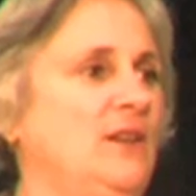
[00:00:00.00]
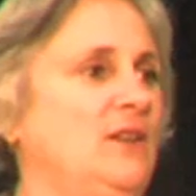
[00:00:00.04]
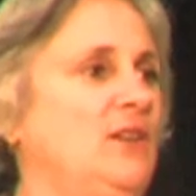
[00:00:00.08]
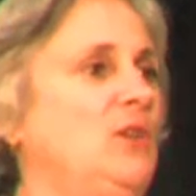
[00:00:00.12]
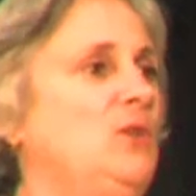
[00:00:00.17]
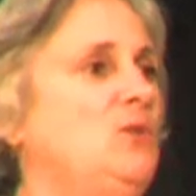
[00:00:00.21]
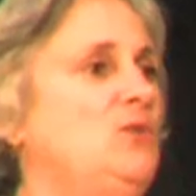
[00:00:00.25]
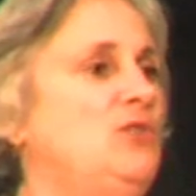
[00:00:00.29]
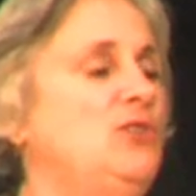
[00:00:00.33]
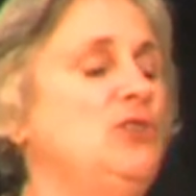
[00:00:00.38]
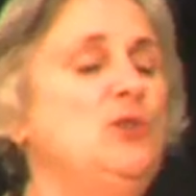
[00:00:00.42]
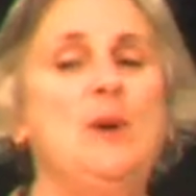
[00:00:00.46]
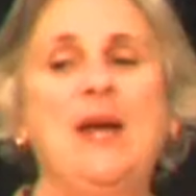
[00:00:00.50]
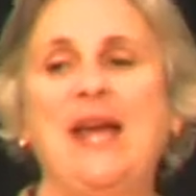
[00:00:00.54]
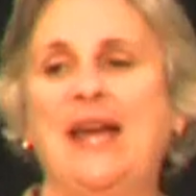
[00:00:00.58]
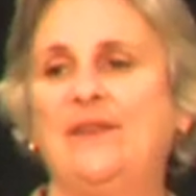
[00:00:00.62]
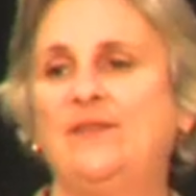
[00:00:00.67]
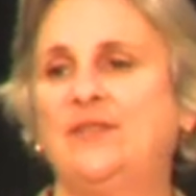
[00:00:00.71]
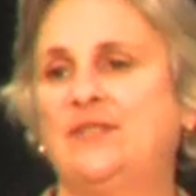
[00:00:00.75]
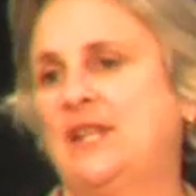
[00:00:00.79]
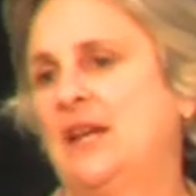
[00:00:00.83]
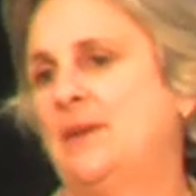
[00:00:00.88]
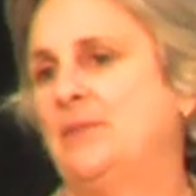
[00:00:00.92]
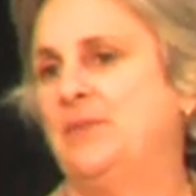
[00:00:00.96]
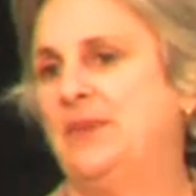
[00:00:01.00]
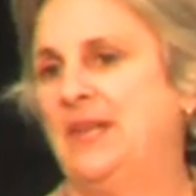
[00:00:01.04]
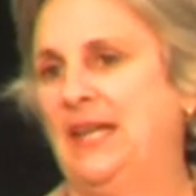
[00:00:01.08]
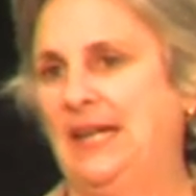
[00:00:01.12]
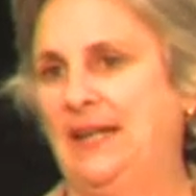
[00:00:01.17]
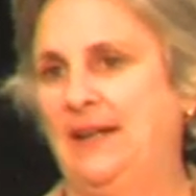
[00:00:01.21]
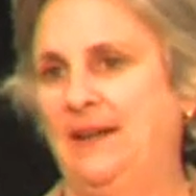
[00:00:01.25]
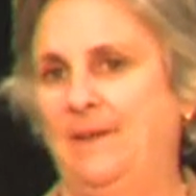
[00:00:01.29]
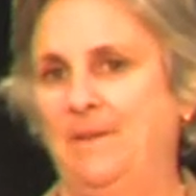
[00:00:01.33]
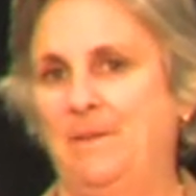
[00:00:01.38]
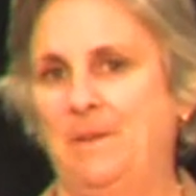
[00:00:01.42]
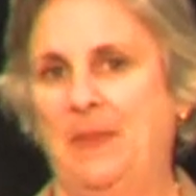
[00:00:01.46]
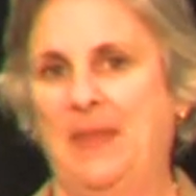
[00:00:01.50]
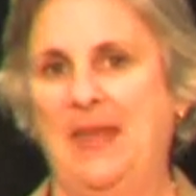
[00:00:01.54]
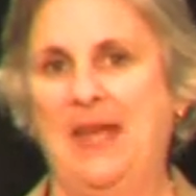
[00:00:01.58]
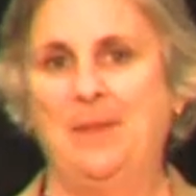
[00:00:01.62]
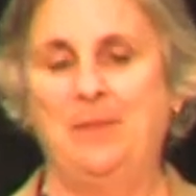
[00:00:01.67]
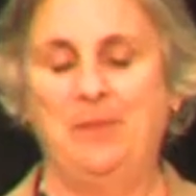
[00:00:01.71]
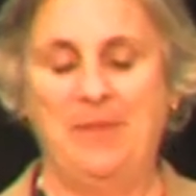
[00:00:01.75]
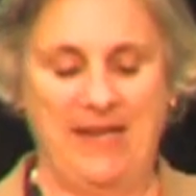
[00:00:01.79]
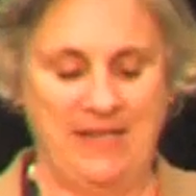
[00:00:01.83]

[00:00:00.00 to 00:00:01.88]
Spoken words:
you do have something that